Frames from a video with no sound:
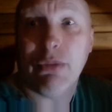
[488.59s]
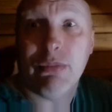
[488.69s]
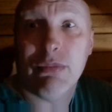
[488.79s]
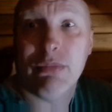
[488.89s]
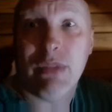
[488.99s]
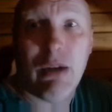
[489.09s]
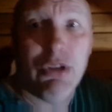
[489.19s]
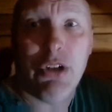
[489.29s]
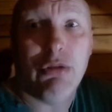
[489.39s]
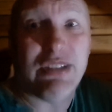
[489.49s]
them? I
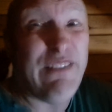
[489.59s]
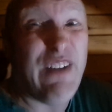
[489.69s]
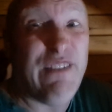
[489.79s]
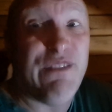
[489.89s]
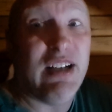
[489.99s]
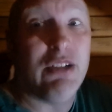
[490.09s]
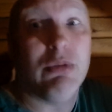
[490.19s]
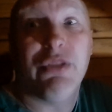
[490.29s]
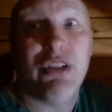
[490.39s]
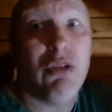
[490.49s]
want to know is very
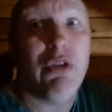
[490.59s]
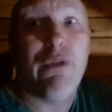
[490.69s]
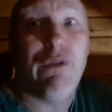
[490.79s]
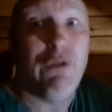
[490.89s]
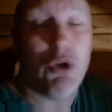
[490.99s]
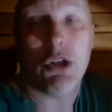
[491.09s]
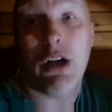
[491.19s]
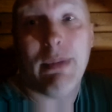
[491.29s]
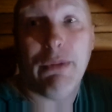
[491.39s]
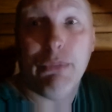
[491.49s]
drunk because they don't know fuck
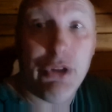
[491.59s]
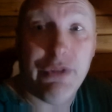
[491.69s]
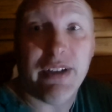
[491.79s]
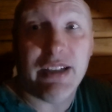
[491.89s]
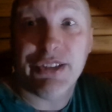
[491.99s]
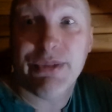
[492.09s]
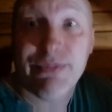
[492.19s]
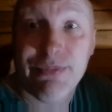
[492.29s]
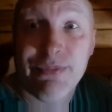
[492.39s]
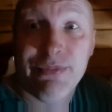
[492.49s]
all about movies.
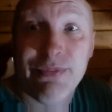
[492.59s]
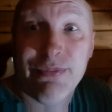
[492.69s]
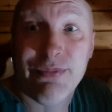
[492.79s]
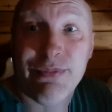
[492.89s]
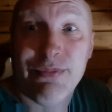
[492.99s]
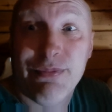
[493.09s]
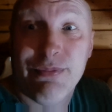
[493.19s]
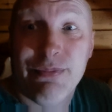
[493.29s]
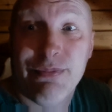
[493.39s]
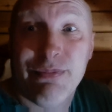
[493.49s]

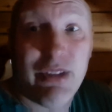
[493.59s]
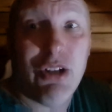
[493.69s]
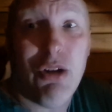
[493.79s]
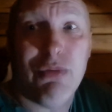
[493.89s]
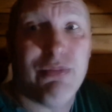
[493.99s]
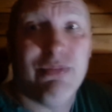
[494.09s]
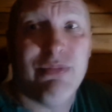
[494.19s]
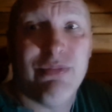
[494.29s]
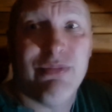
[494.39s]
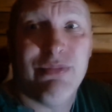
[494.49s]
They don't.
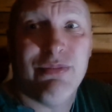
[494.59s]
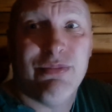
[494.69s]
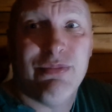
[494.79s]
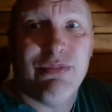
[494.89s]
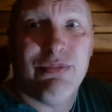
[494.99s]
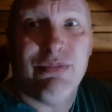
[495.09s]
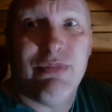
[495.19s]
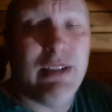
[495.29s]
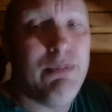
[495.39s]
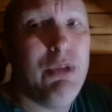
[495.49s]

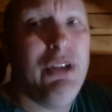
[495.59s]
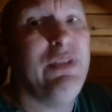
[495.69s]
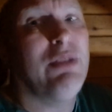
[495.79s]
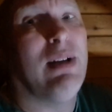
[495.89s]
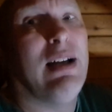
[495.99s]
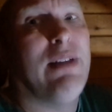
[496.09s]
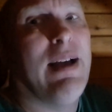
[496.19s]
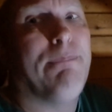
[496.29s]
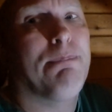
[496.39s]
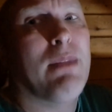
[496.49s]
There's movies like
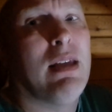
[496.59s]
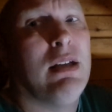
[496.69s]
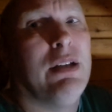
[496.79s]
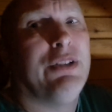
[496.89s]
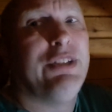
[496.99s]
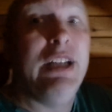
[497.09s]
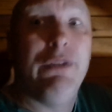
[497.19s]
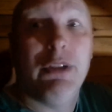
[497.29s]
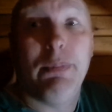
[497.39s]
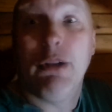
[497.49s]
that.
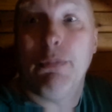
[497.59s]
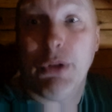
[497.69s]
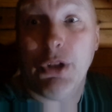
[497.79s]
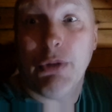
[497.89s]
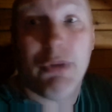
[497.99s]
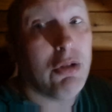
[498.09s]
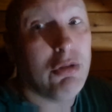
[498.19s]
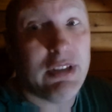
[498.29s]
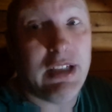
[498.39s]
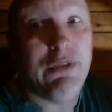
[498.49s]
Steven Spielberg. We all
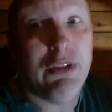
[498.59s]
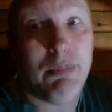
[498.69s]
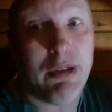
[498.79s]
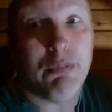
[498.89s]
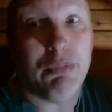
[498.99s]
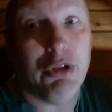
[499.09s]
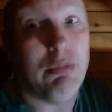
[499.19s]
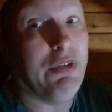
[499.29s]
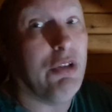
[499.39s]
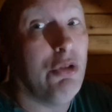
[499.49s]
know Steven Spielberg.
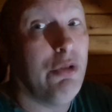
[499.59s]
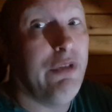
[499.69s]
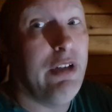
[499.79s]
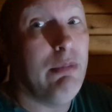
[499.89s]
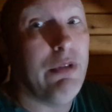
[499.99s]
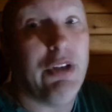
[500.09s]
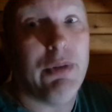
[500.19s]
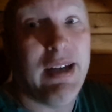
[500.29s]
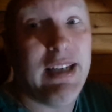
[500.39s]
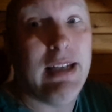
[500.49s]
Whether you love him, whether
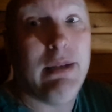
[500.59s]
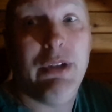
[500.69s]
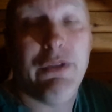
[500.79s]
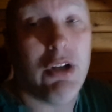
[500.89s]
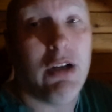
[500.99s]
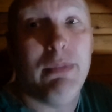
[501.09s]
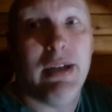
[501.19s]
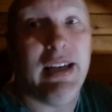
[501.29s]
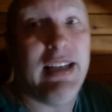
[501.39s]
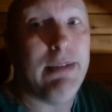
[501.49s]
you hate him, you've got to
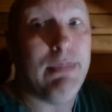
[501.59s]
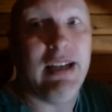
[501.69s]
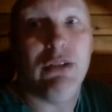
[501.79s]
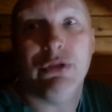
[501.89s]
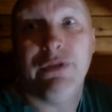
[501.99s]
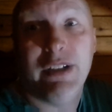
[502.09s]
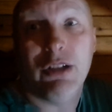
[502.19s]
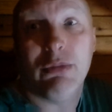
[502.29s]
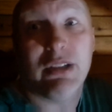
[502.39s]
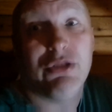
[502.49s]
admit he's made good
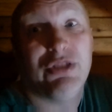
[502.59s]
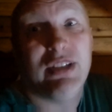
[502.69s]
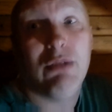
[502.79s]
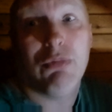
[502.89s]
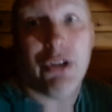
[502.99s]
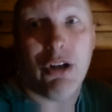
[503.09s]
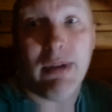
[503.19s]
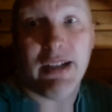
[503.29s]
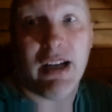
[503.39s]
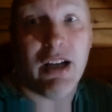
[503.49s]
films. I just said one
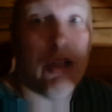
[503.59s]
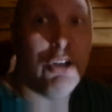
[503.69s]
already.